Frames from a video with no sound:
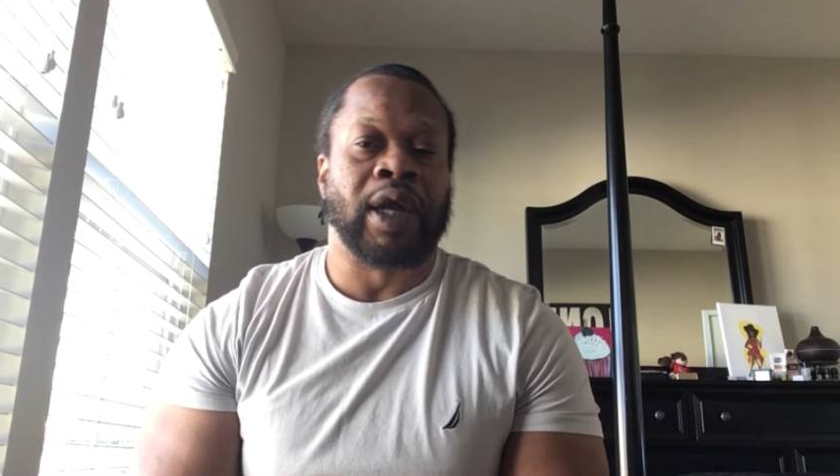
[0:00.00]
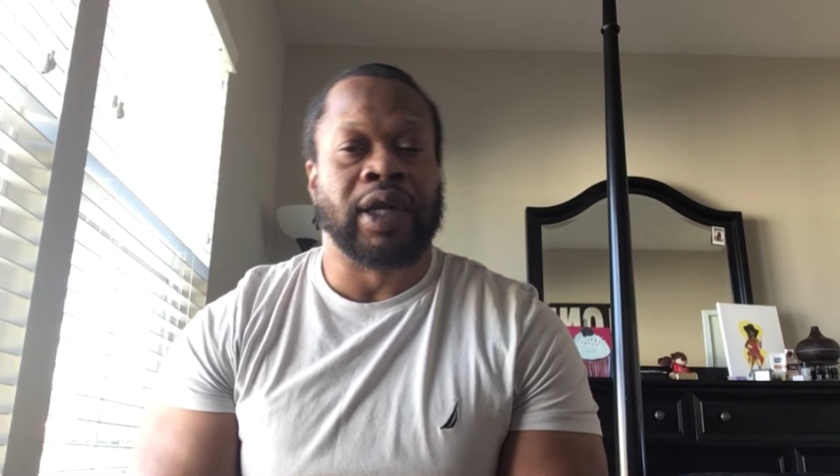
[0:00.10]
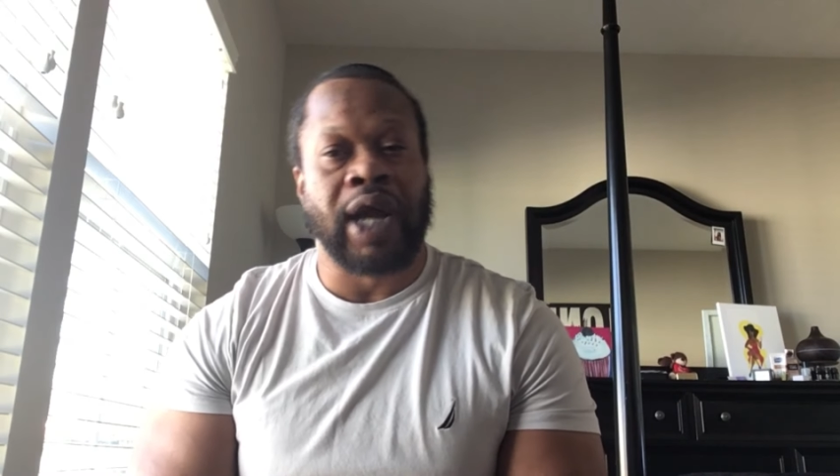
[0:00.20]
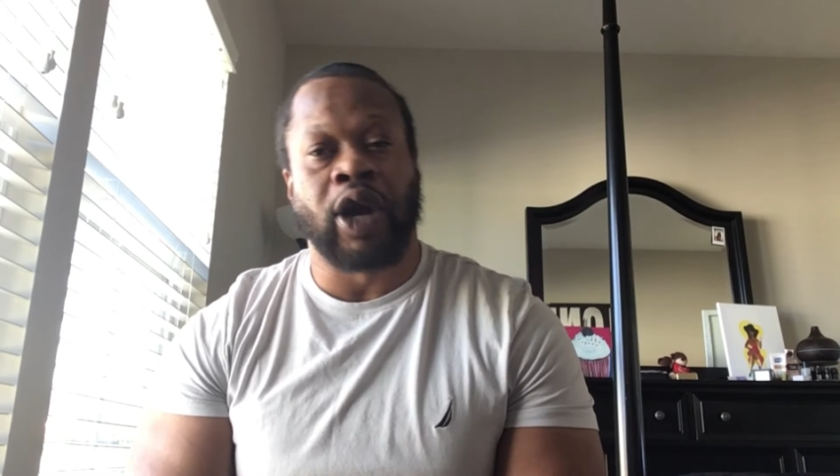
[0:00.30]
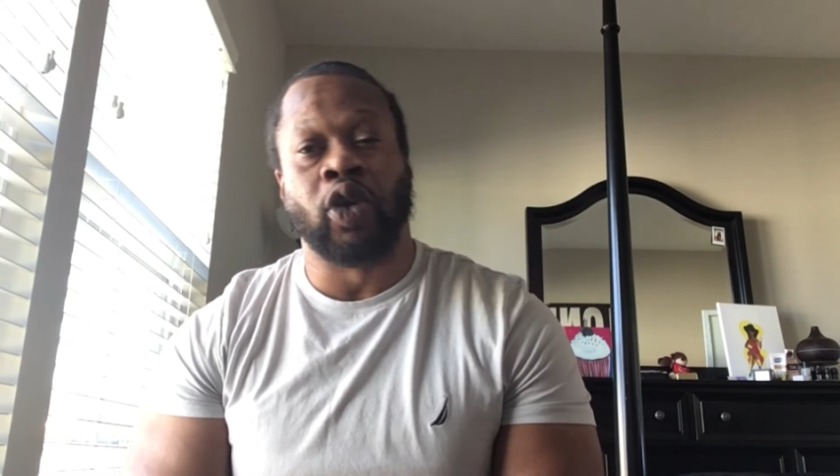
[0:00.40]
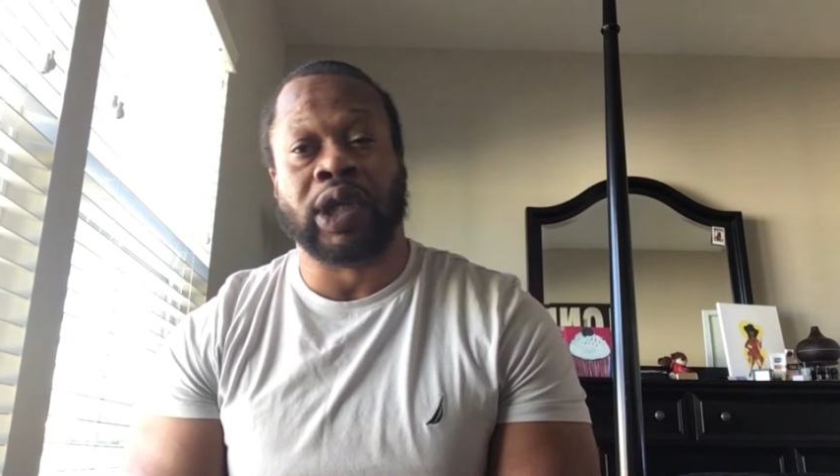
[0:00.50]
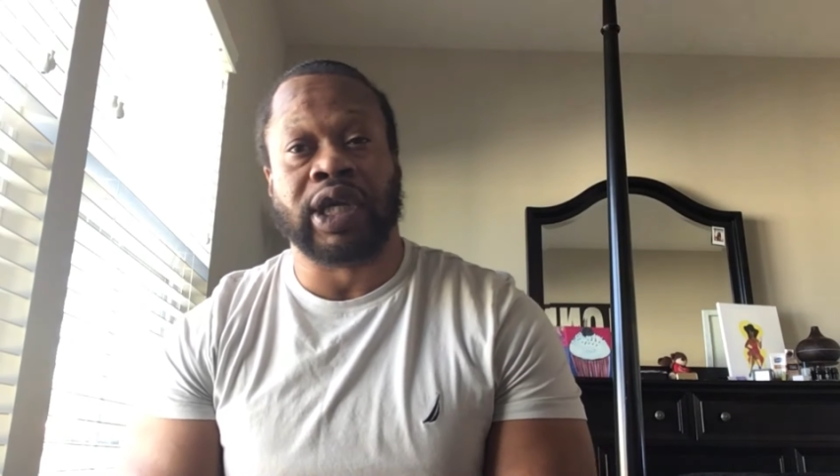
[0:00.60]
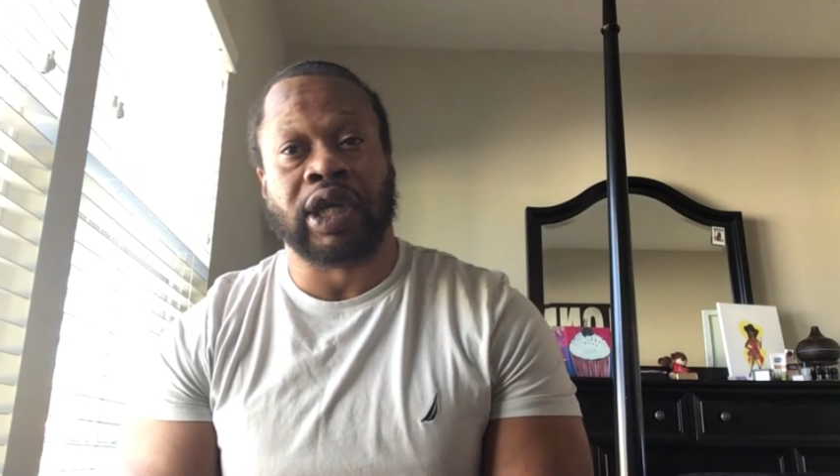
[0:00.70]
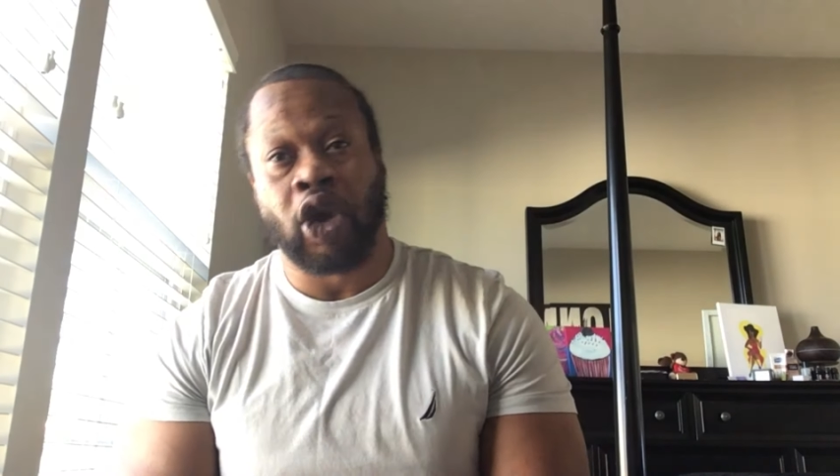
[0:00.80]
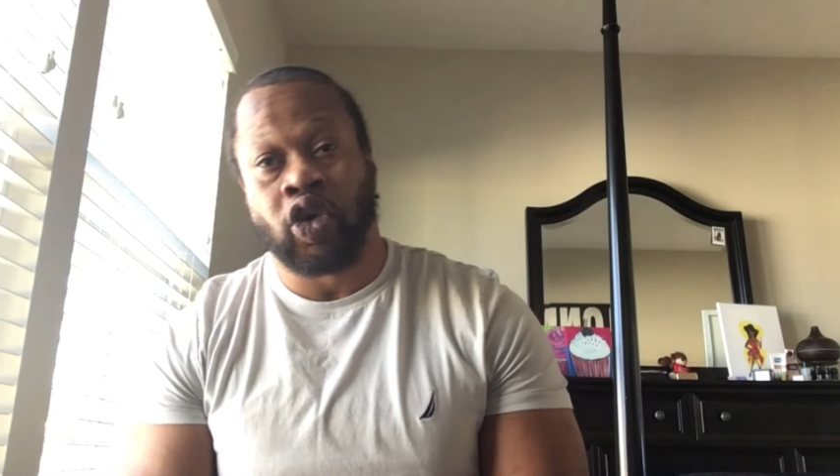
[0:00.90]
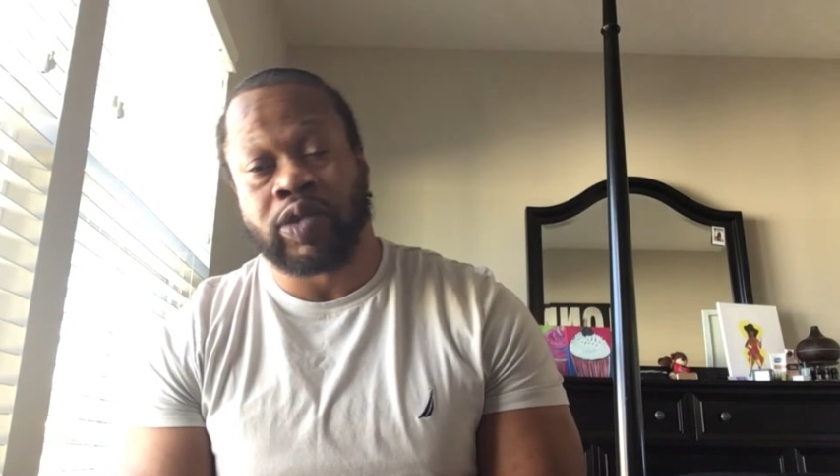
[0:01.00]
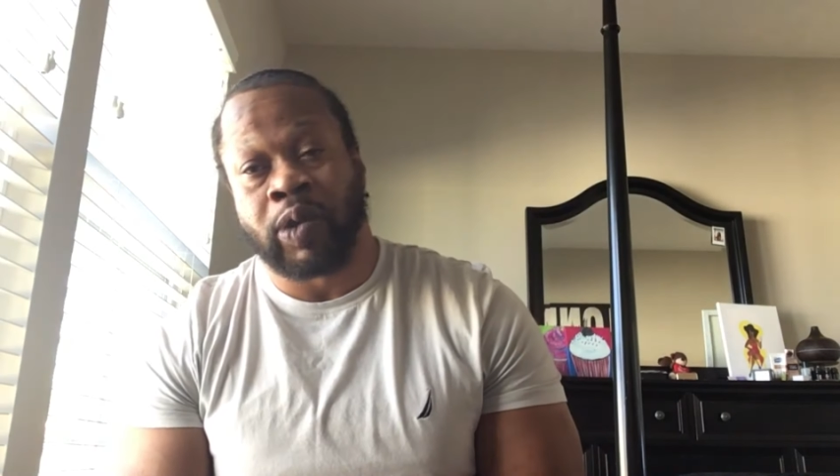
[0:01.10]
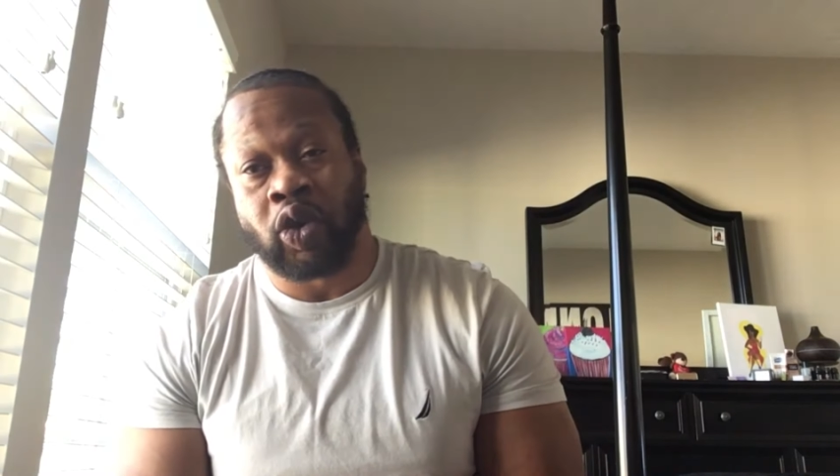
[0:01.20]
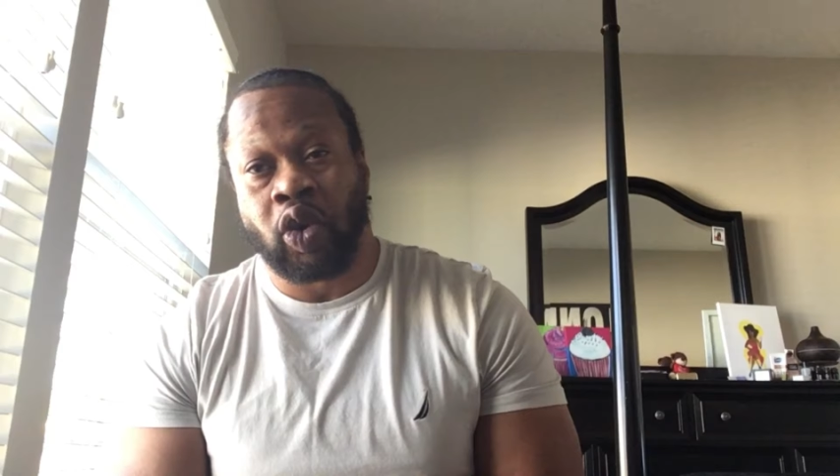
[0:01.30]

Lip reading: not only in Goldsboro,